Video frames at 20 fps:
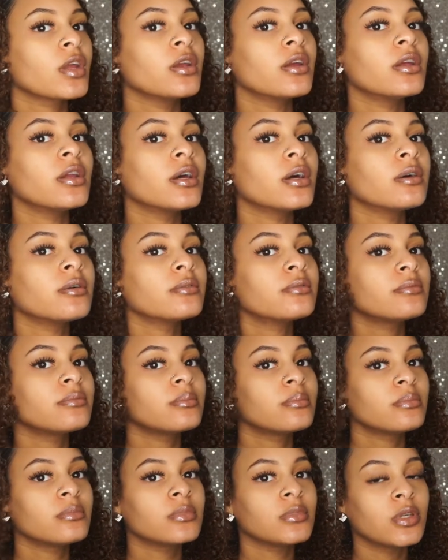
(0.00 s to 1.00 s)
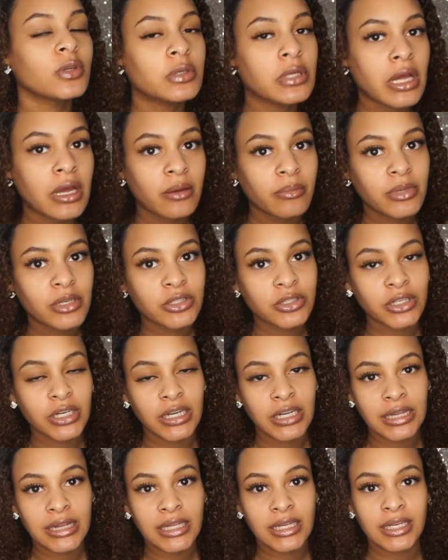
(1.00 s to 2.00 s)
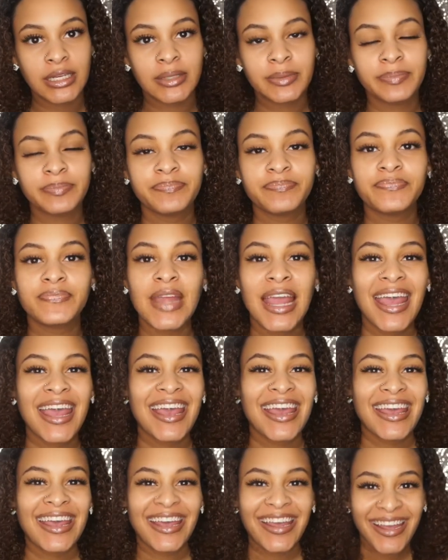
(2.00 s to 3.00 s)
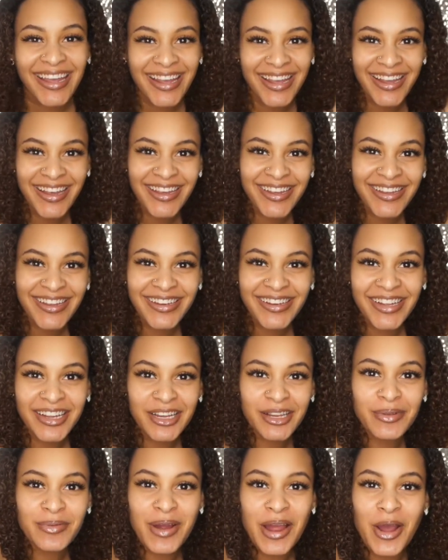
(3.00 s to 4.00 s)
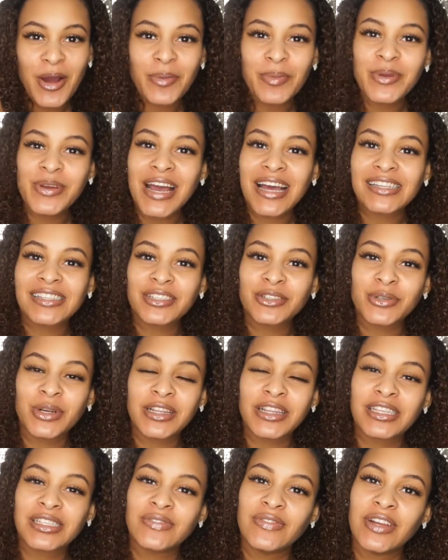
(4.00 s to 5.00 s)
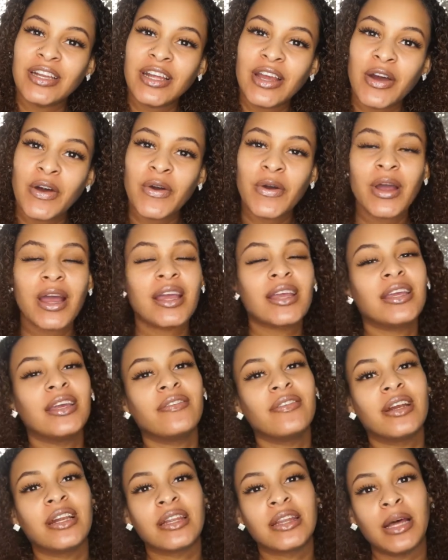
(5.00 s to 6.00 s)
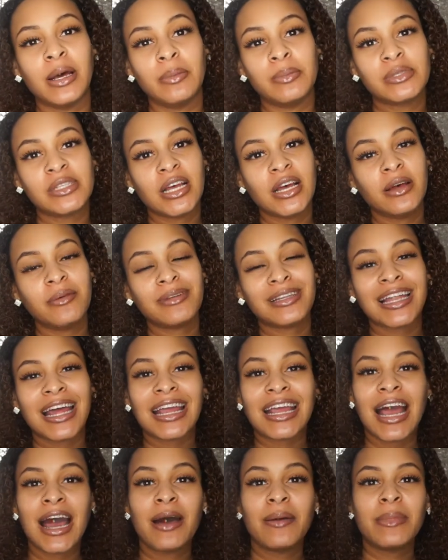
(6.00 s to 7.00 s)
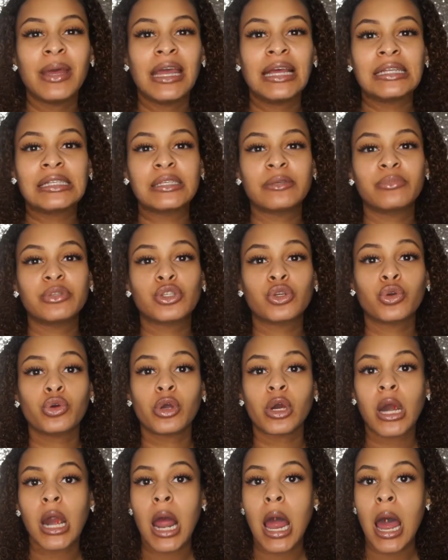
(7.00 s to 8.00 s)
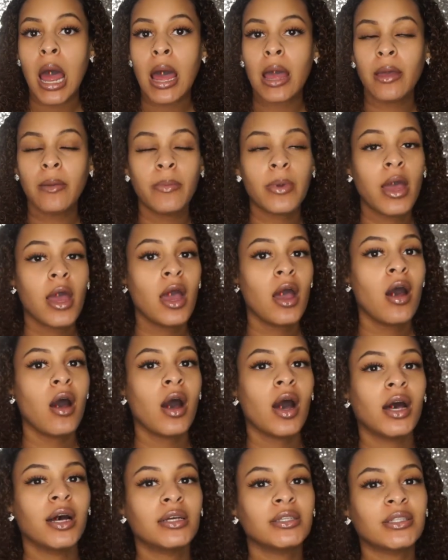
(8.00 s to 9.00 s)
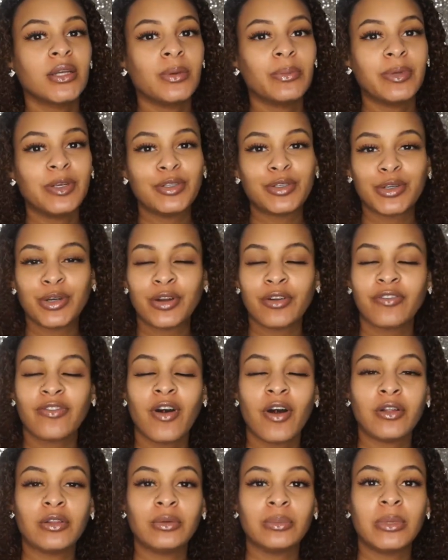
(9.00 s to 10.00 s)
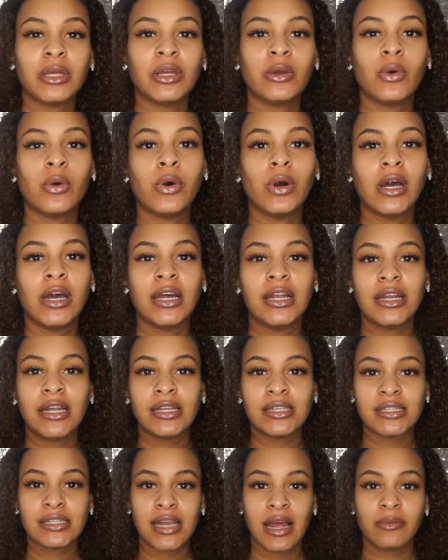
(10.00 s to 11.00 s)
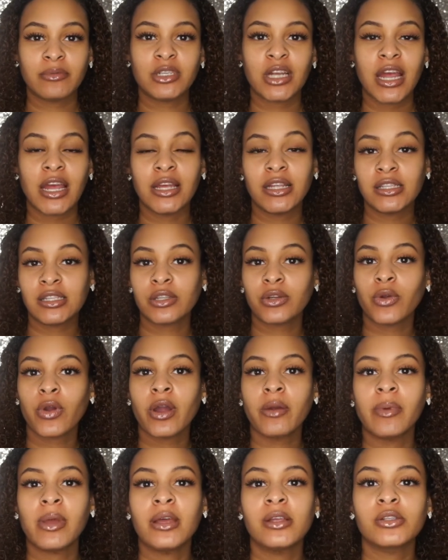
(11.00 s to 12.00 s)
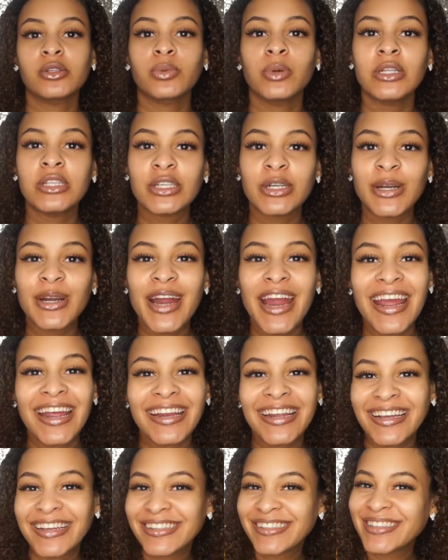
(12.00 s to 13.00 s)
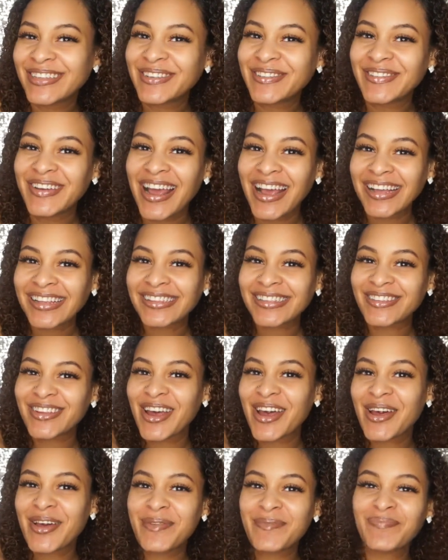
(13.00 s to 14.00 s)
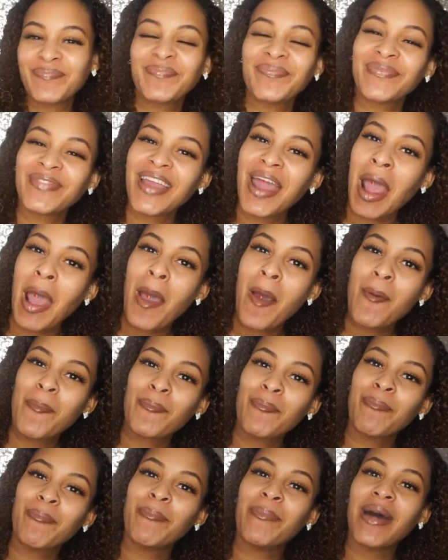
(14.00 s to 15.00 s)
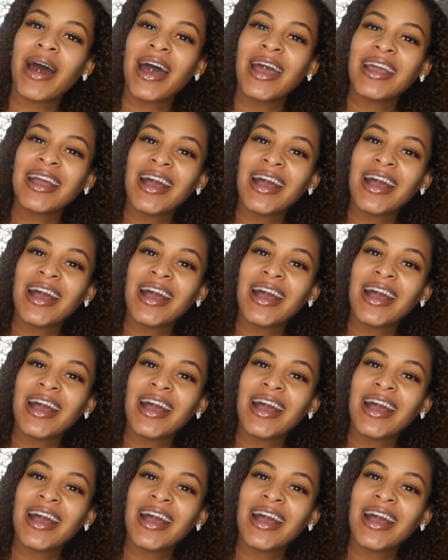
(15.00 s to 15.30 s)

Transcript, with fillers: No, no damage or anything. And anyway, hope you guys enjoyed this video. Give it a thumbs up, like, comment, and subscribe. Also be sure to follow me on Snapchat, Instagram, and Twitter. And until next time, bye